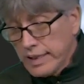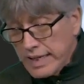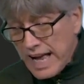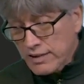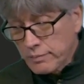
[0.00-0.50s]

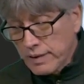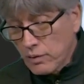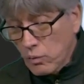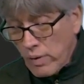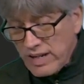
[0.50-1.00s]
It asks
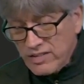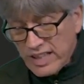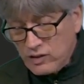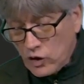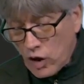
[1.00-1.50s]
me, what is
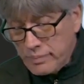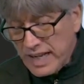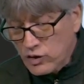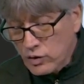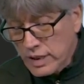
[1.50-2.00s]
the
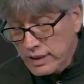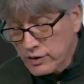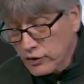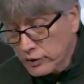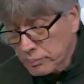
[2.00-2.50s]
scope that you need
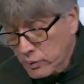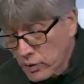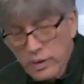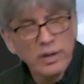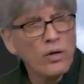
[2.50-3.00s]
in the
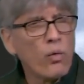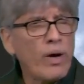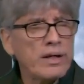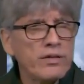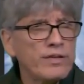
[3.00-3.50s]
report?
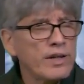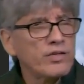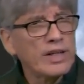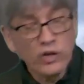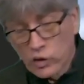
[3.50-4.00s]
What if there
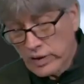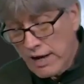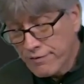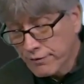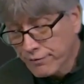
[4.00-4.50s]
is a
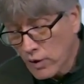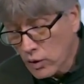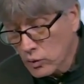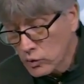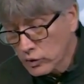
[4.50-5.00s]
geographic
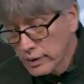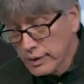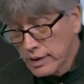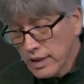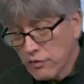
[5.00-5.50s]
focus,
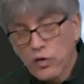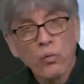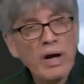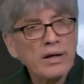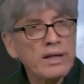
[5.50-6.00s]
if you
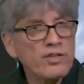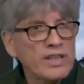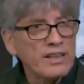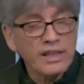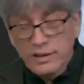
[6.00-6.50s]
want
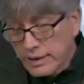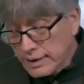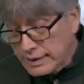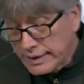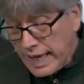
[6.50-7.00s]

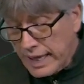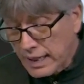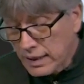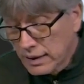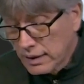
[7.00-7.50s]
statistical
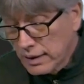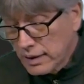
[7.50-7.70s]
data,